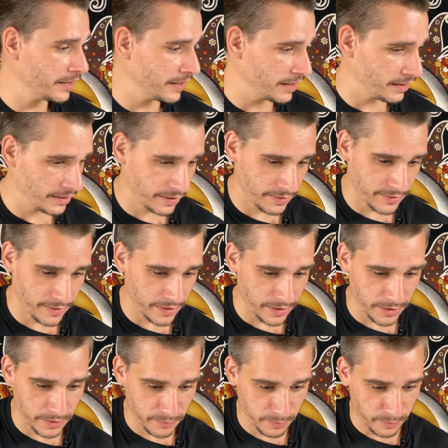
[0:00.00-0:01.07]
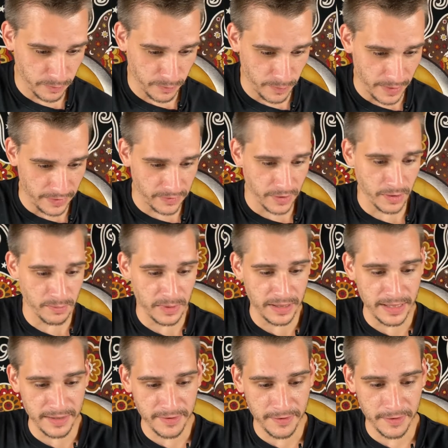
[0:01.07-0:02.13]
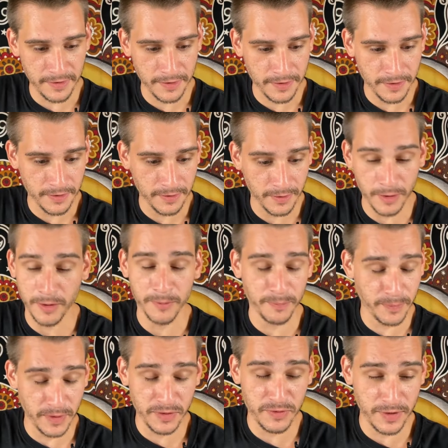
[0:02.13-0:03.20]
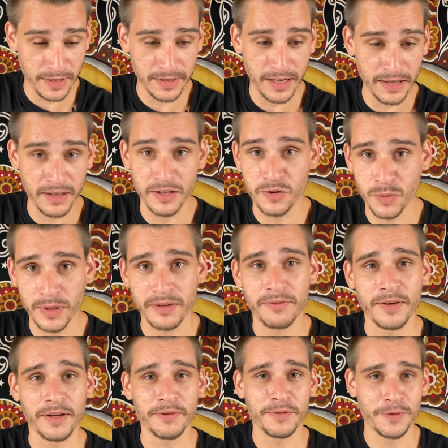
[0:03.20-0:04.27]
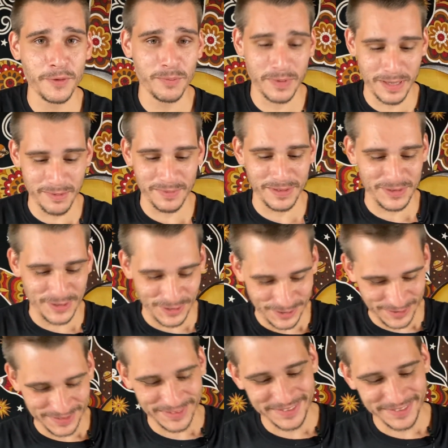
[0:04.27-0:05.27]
And like I said, that's going to be this or Sunday the 25th, 2 p.m. Eastern.